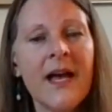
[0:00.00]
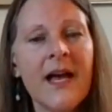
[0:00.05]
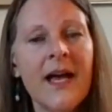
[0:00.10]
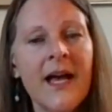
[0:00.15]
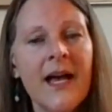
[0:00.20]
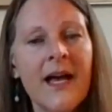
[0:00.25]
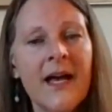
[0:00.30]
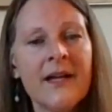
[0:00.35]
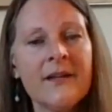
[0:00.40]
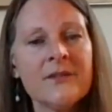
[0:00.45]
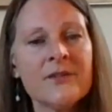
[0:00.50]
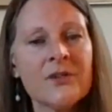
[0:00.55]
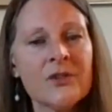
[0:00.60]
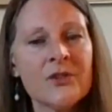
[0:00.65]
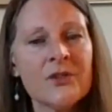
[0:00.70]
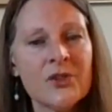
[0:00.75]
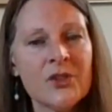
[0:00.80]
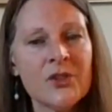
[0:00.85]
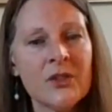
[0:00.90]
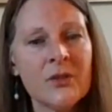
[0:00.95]
as
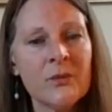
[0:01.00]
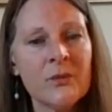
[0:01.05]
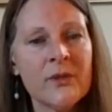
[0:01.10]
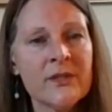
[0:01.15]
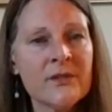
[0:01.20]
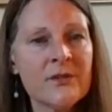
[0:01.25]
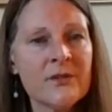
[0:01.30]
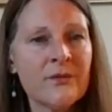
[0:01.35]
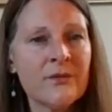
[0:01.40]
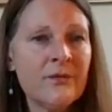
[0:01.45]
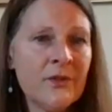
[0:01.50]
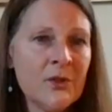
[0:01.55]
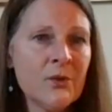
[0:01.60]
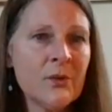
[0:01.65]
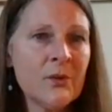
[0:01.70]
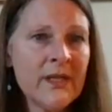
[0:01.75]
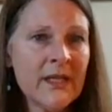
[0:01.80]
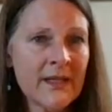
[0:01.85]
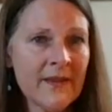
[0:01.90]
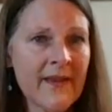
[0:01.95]
she was
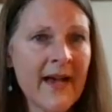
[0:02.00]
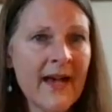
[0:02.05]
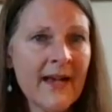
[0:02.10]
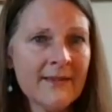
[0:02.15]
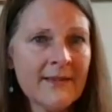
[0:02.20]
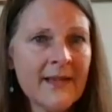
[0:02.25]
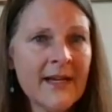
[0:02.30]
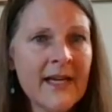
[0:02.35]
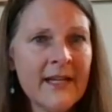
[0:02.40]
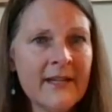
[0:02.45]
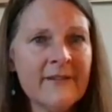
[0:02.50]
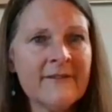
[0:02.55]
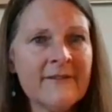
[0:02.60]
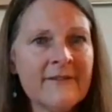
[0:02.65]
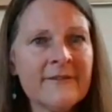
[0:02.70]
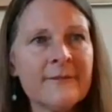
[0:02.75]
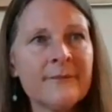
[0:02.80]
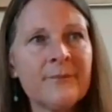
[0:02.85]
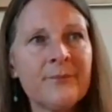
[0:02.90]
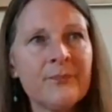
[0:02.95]
viewing that
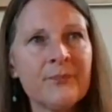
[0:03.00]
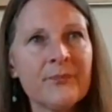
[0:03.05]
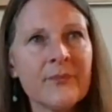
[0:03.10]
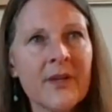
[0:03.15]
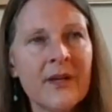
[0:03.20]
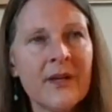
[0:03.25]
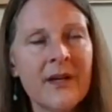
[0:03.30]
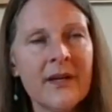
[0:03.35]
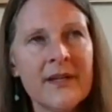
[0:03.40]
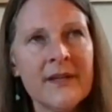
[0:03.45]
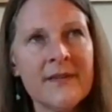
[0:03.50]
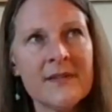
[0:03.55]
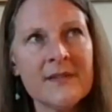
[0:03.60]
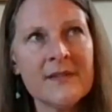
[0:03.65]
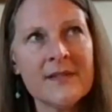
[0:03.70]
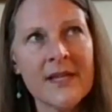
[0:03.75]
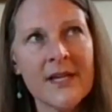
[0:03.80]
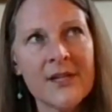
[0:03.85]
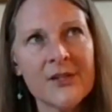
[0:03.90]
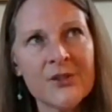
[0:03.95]
life in the
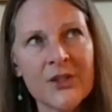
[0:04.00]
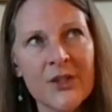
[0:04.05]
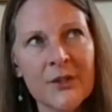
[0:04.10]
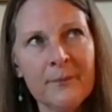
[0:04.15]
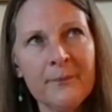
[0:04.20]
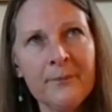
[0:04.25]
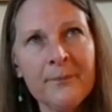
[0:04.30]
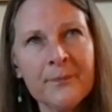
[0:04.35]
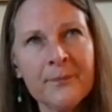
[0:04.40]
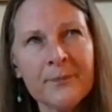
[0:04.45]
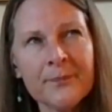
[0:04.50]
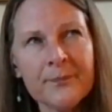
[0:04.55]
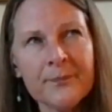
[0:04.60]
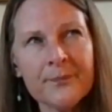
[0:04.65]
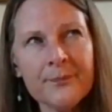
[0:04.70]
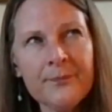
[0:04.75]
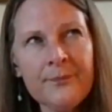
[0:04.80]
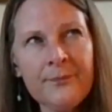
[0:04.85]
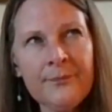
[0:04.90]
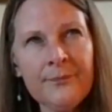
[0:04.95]
session.
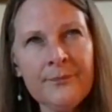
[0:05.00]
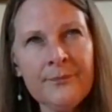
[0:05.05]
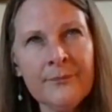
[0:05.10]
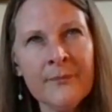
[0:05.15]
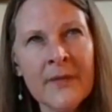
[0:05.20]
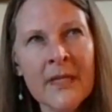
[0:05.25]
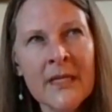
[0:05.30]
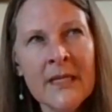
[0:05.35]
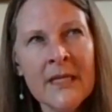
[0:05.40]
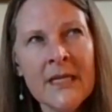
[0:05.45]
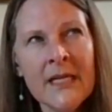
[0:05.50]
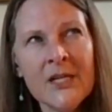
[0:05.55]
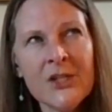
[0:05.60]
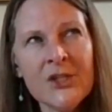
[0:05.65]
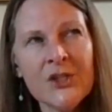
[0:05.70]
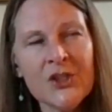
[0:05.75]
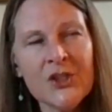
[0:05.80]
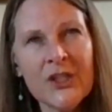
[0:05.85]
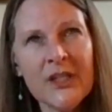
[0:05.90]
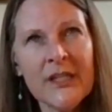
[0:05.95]

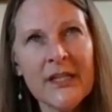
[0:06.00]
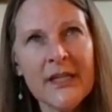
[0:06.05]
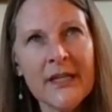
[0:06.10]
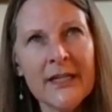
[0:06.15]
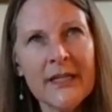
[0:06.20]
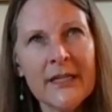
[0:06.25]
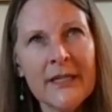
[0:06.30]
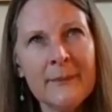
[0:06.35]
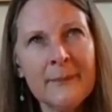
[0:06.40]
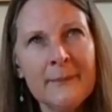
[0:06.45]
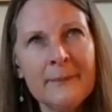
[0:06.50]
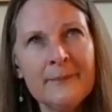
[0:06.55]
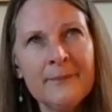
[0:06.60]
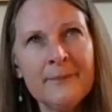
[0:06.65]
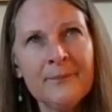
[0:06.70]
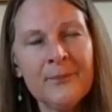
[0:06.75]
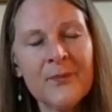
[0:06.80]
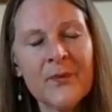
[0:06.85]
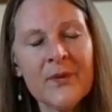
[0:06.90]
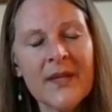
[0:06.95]
She,
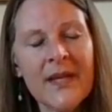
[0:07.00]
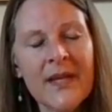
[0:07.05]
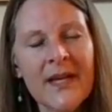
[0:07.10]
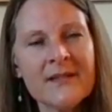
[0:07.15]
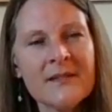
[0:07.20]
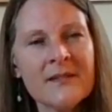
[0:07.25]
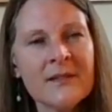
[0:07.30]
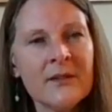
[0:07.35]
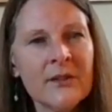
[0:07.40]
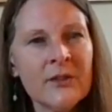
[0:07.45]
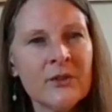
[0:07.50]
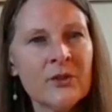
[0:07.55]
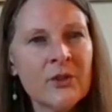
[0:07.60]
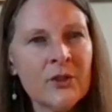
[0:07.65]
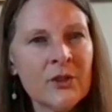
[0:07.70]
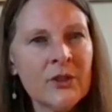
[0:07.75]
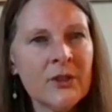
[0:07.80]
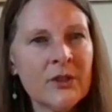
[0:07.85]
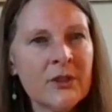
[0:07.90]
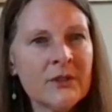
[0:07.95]
as the little
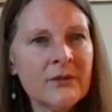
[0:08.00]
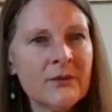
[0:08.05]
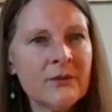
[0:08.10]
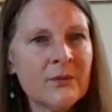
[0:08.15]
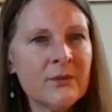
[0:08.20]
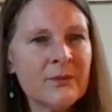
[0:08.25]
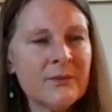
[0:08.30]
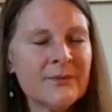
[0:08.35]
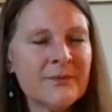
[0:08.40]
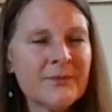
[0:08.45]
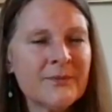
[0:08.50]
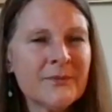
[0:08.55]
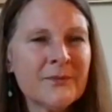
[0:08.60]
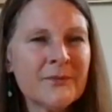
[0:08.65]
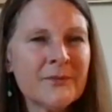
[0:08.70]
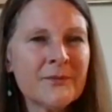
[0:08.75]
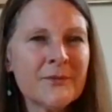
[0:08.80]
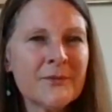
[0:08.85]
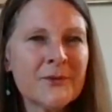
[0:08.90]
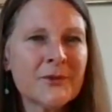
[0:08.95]
girl,
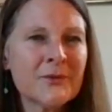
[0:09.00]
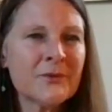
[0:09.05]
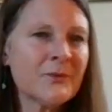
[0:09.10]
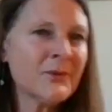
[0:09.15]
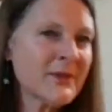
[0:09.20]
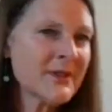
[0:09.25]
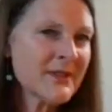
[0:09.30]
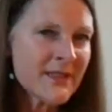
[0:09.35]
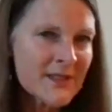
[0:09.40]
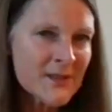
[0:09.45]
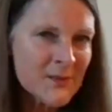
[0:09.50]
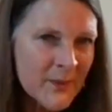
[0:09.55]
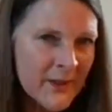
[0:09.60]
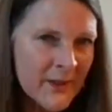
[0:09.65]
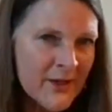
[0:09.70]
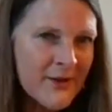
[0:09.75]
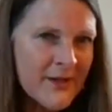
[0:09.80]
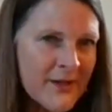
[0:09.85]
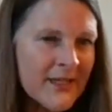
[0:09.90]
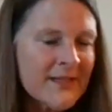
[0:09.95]
was
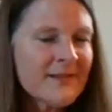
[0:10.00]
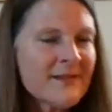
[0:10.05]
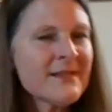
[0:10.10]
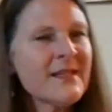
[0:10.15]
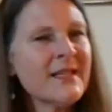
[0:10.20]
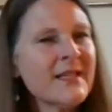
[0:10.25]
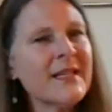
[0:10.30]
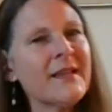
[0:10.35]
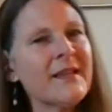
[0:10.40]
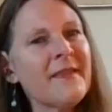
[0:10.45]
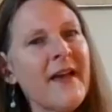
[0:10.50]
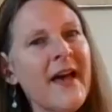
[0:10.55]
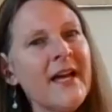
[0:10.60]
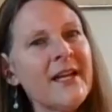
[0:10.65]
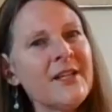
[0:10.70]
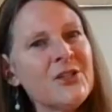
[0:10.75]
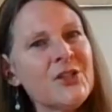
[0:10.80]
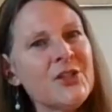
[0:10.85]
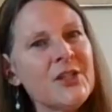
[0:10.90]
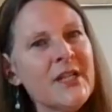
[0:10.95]
experiencing
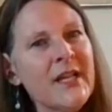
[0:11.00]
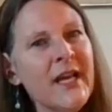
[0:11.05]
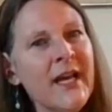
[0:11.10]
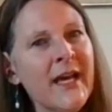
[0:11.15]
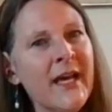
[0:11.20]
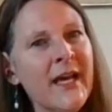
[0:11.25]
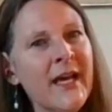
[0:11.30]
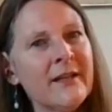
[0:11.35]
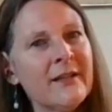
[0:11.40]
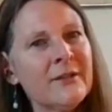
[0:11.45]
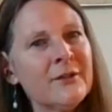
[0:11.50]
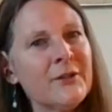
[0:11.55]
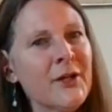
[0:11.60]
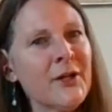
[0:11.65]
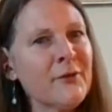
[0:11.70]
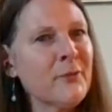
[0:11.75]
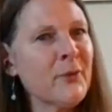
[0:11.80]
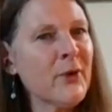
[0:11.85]
that she had a lot of